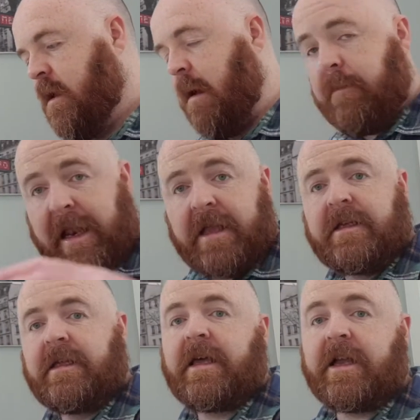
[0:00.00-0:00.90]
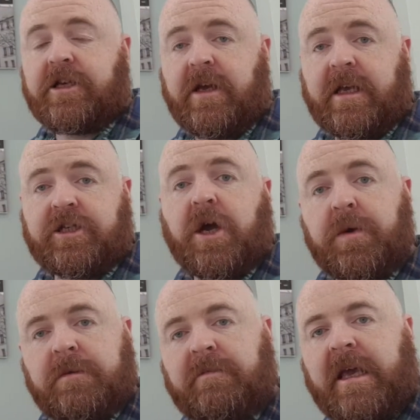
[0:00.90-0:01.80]
and planted their, his
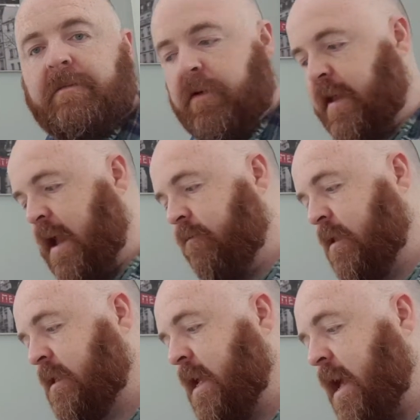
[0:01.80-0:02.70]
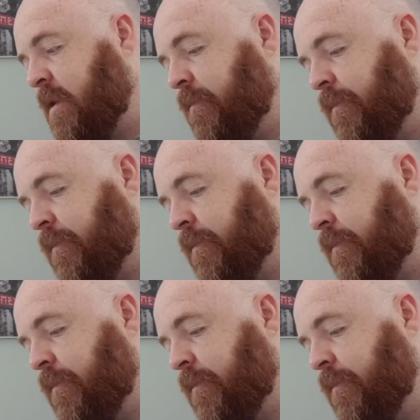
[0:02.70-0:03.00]
chosen people there instead.